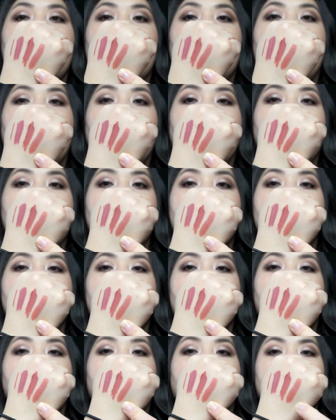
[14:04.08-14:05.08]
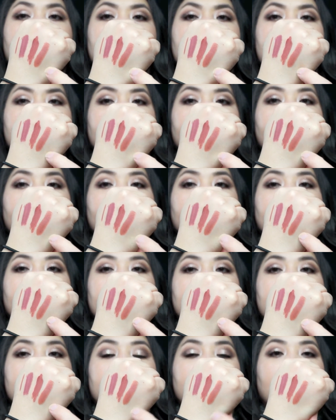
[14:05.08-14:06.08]
and I just love it
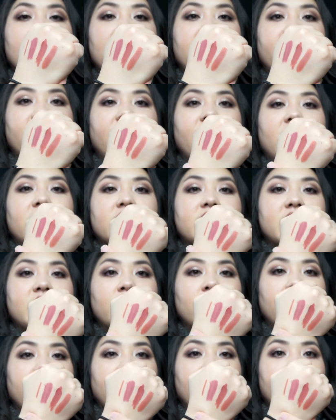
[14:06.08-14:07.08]
because it kind of falls in with